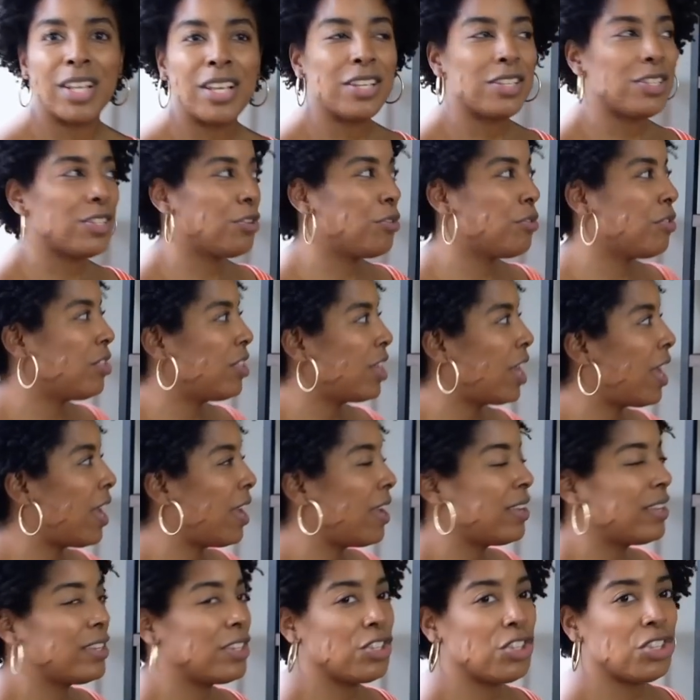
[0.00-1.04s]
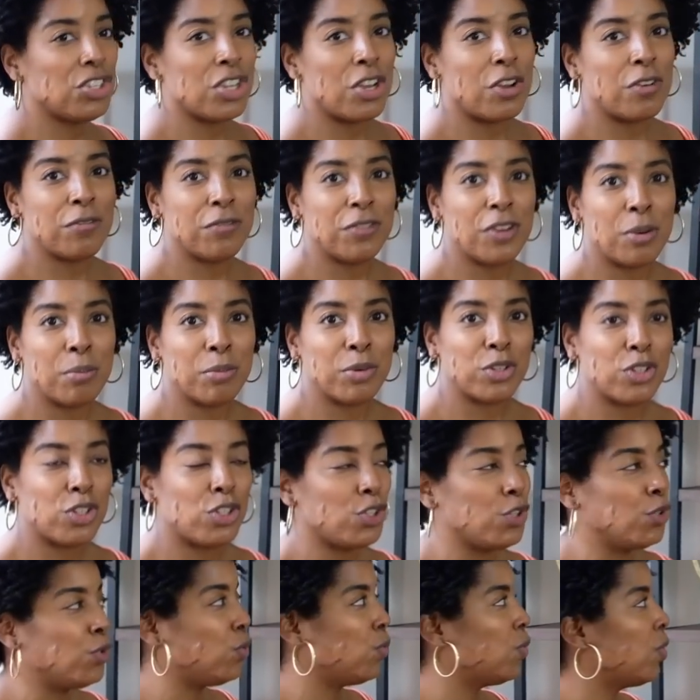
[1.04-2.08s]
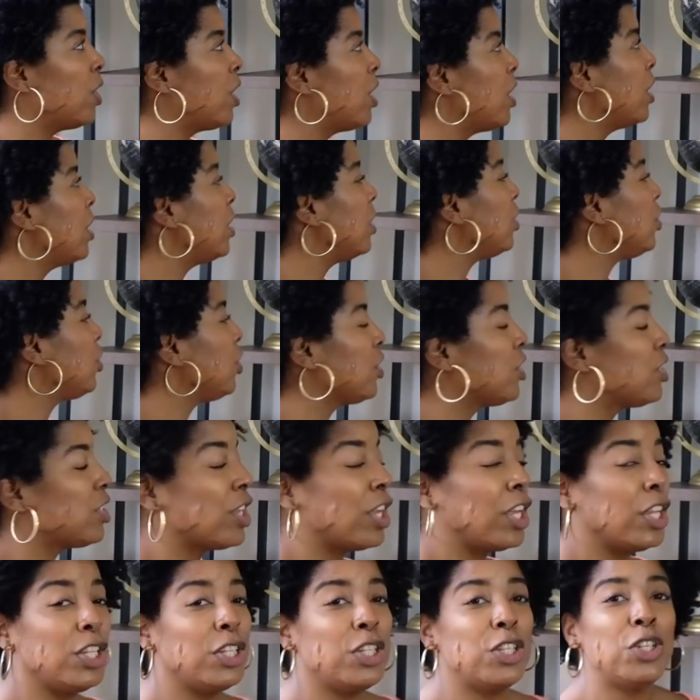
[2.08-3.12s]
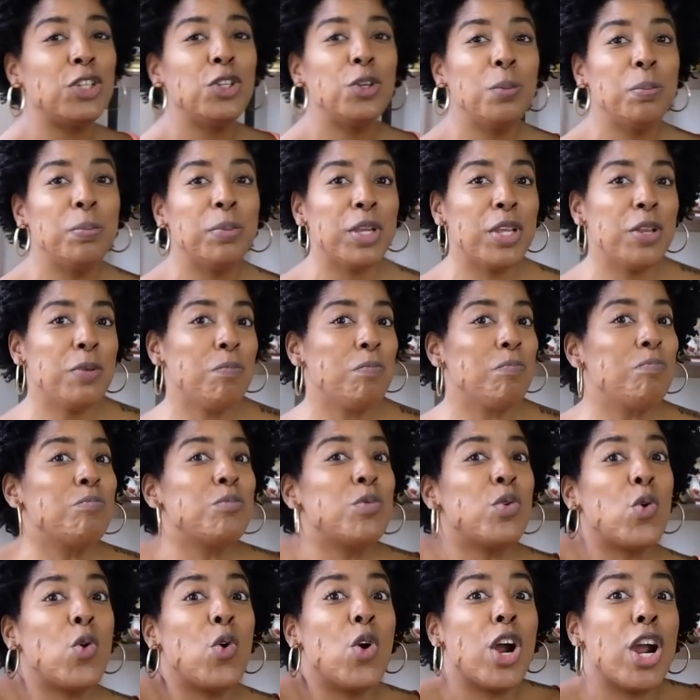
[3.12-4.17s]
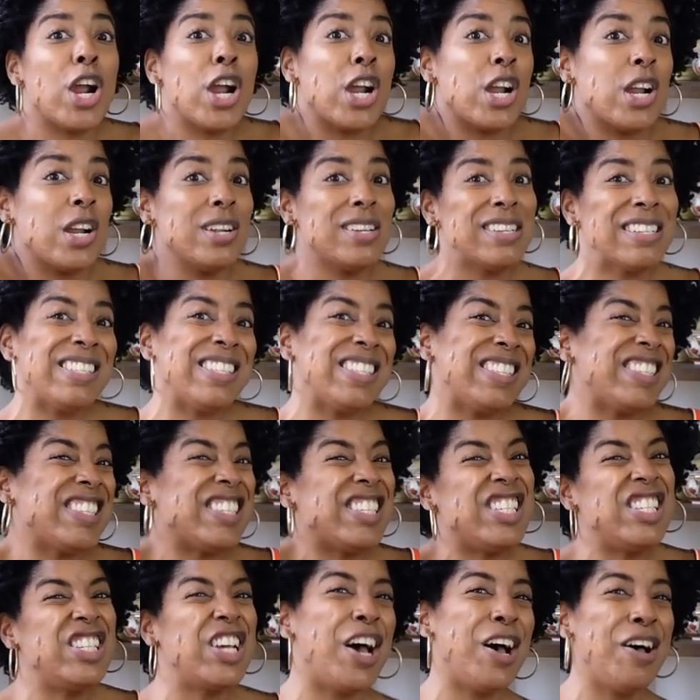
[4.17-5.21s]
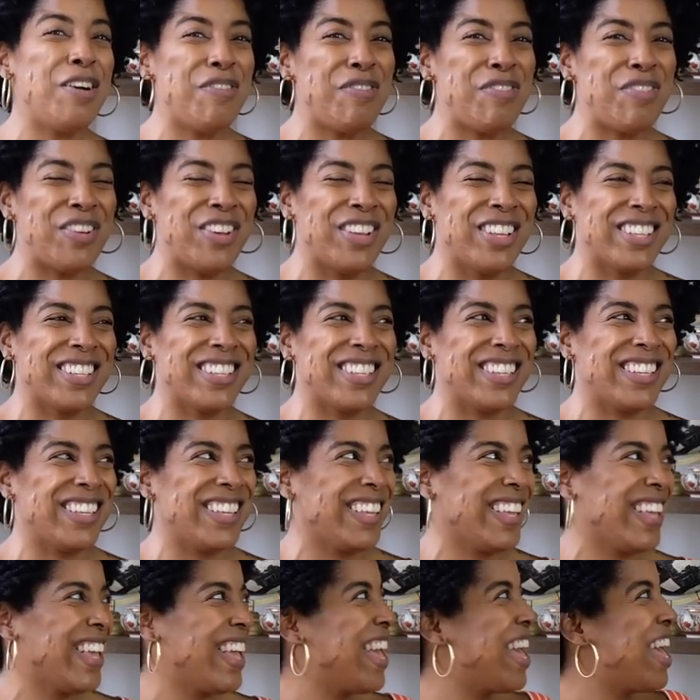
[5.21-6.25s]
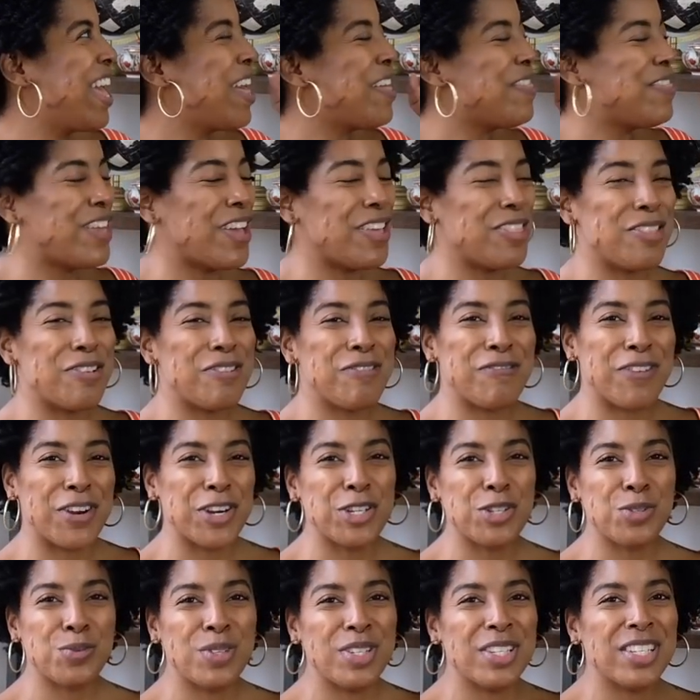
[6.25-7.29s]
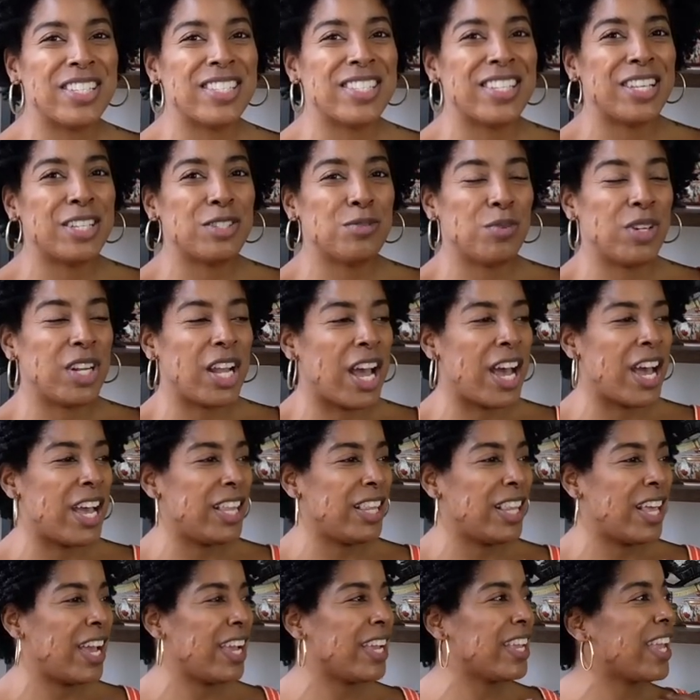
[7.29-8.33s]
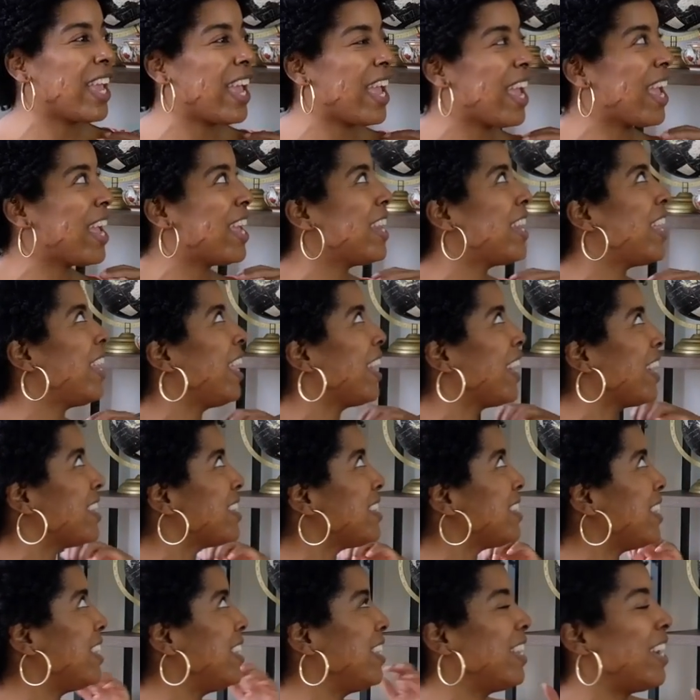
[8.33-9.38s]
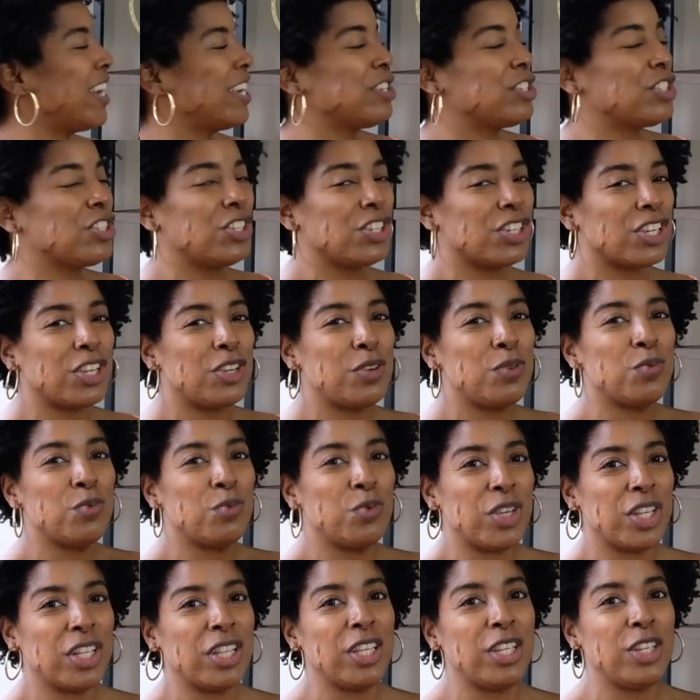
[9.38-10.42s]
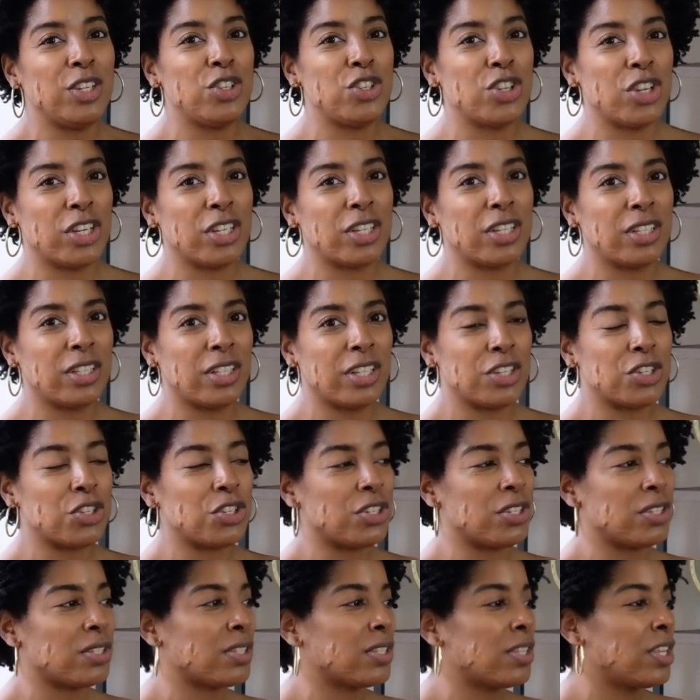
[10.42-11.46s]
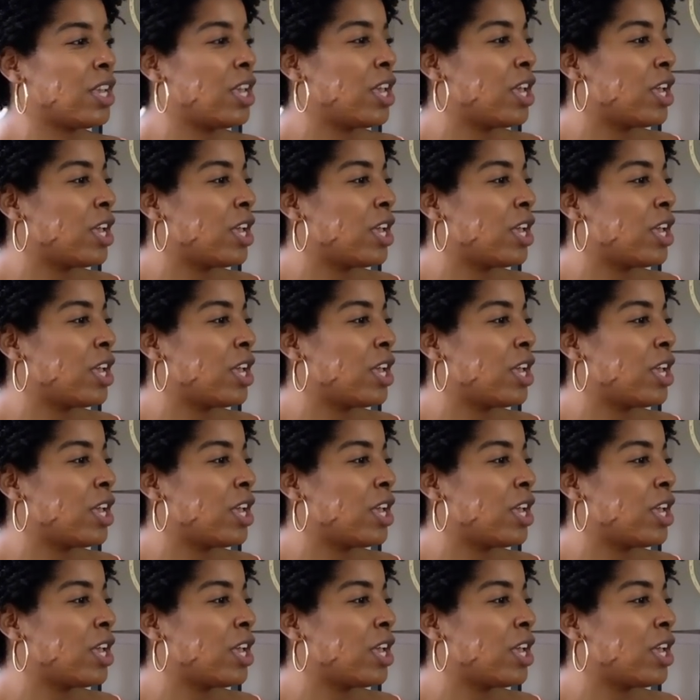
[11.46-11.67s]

So that is shelf number two. Just a little bit more stuff than the first one, because that's what I like. And like I said, I took it really junglicious.